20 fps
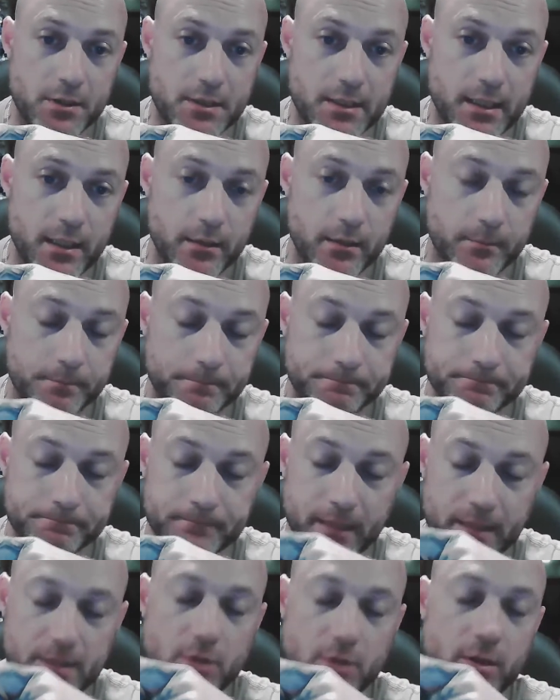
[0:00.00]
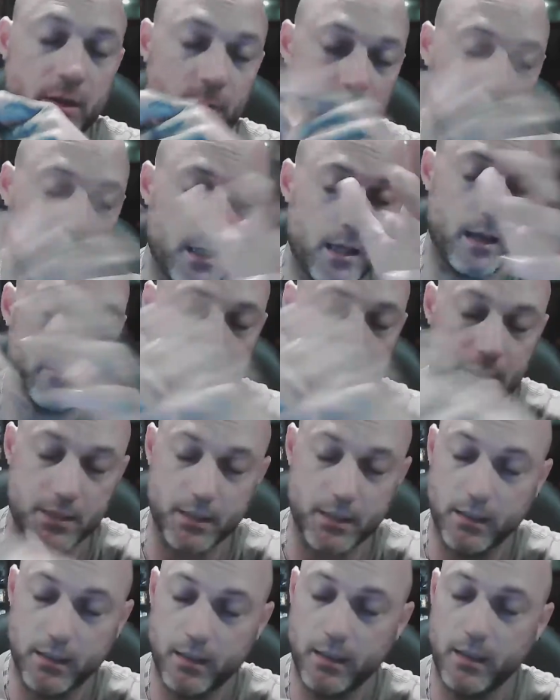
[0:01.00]
see them until they were hit,
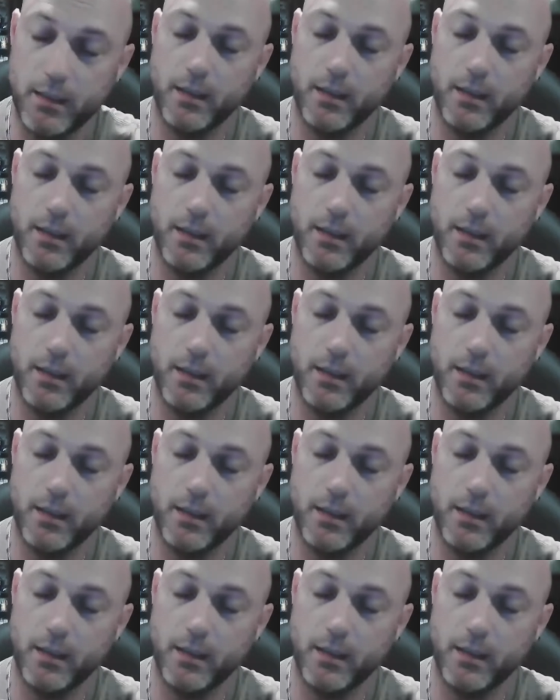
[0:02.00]
obviously.